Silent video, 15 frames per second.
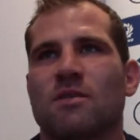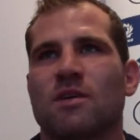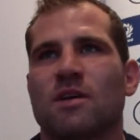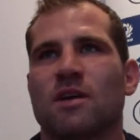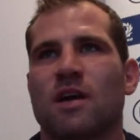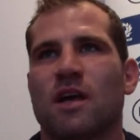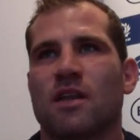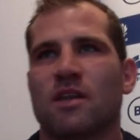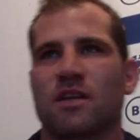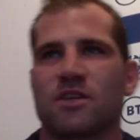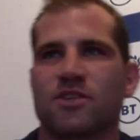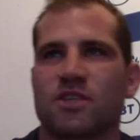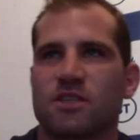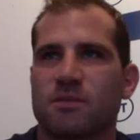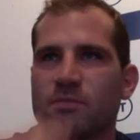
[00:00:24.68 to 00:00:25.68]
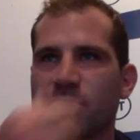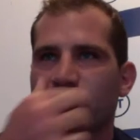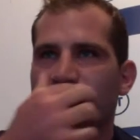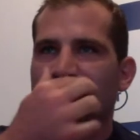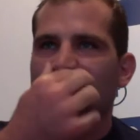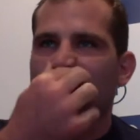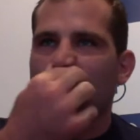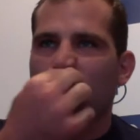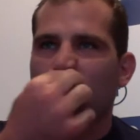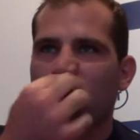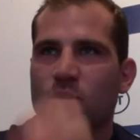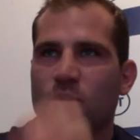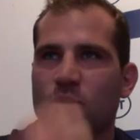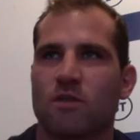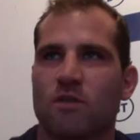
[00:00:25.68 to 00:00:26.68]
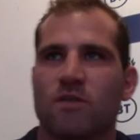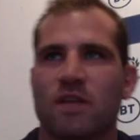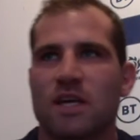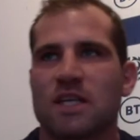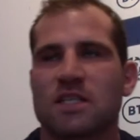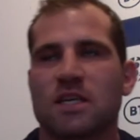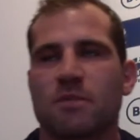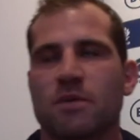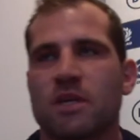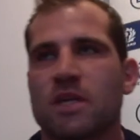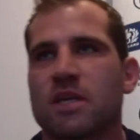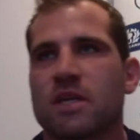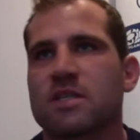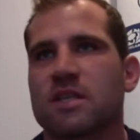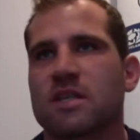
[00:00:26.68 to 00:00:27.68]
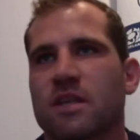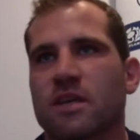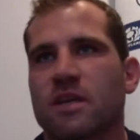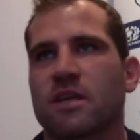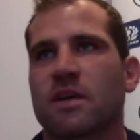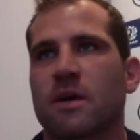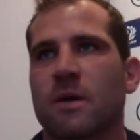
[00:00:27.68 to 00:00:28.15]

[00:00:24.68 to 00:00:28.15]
I think it's just been a lot of hard work over the last couple of years. I think